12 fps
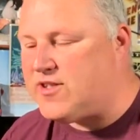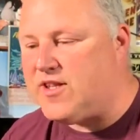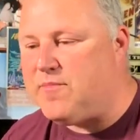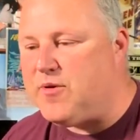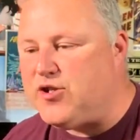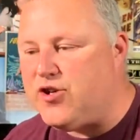so the
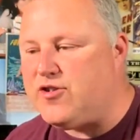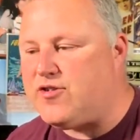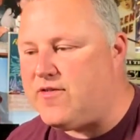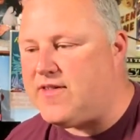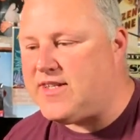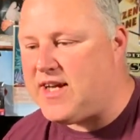producer
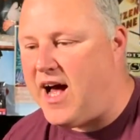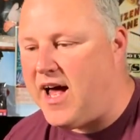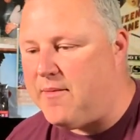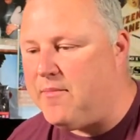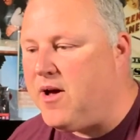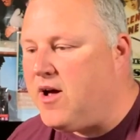at the
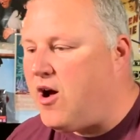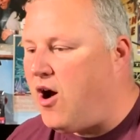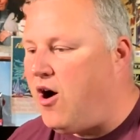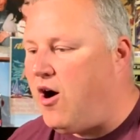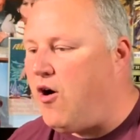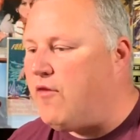time
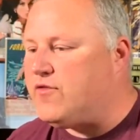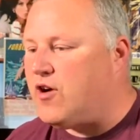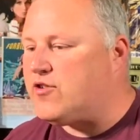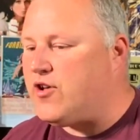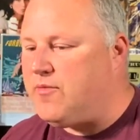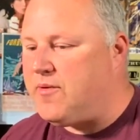of
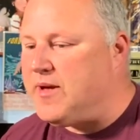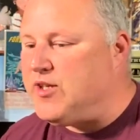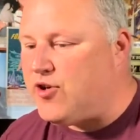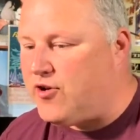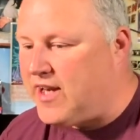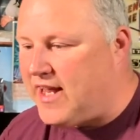Doctor Who would have been
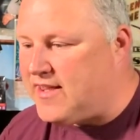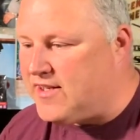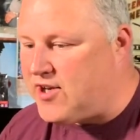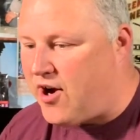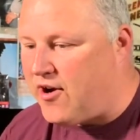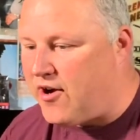John Nathan
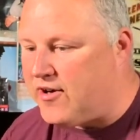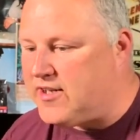Turner.